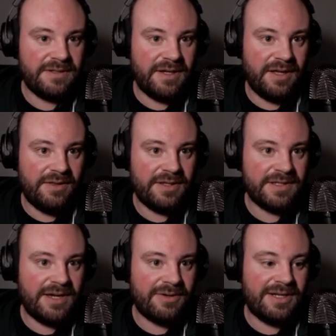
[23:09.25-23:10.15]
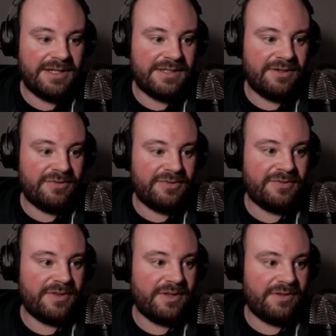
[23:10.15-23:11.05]
that's calculated off
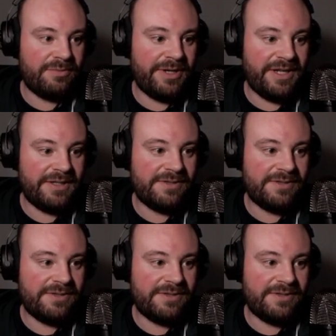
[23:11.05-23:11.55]
of the 3D